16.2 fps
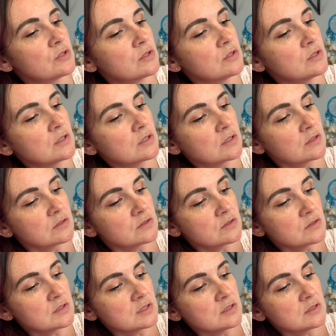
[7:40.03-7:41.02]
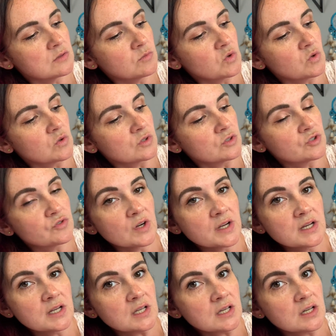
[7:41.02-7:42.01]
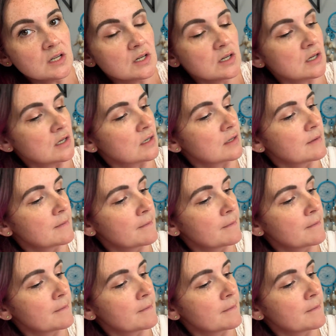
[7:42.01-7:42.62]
You can also see some orange right here.